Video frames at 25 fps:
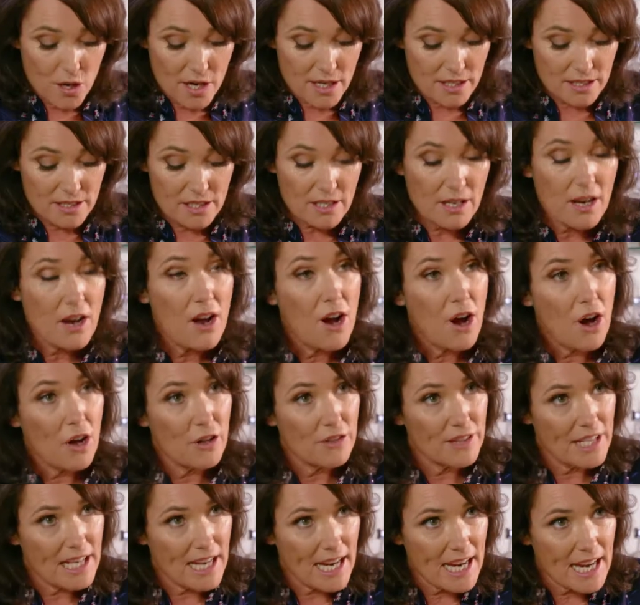it
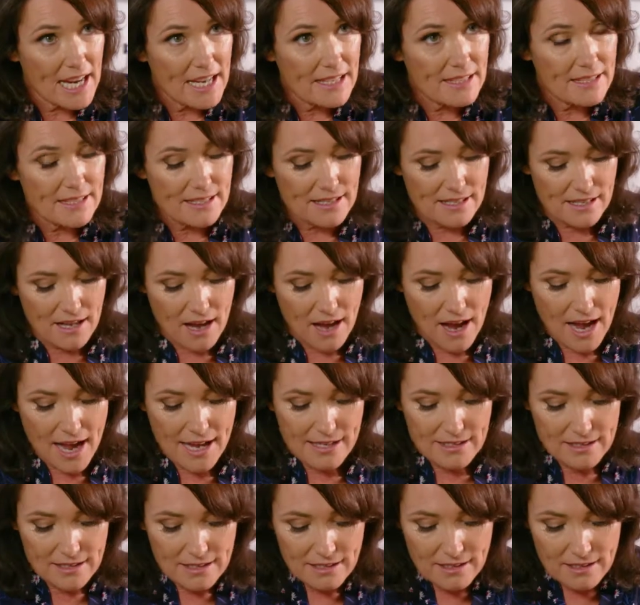on the
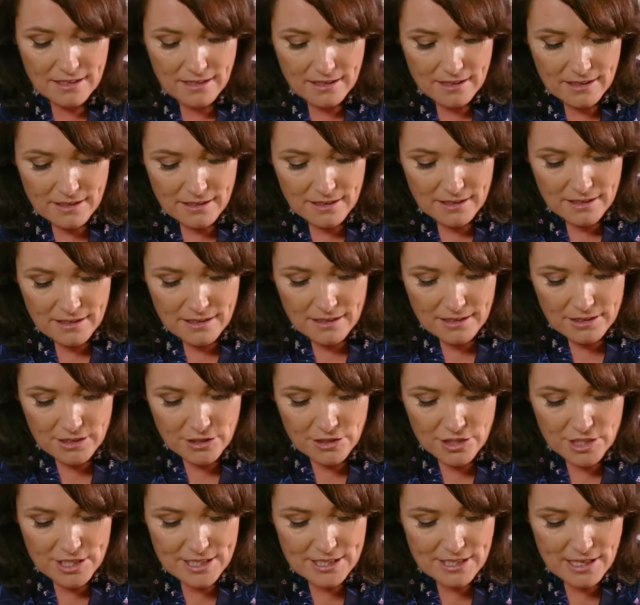inside. So
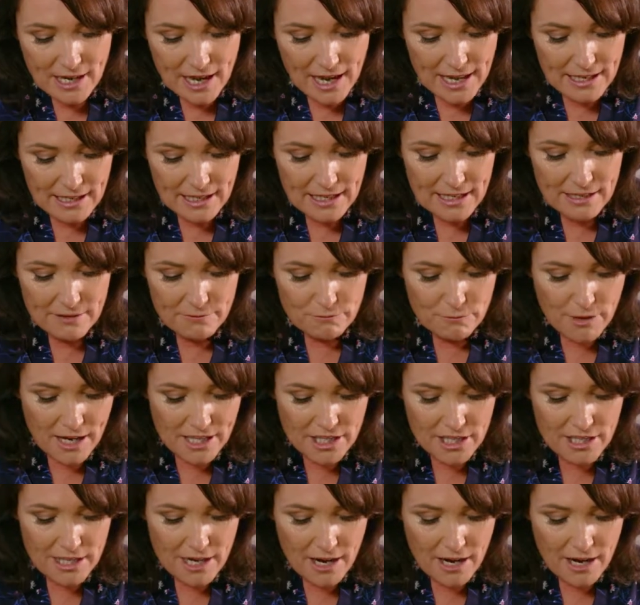just lightly run your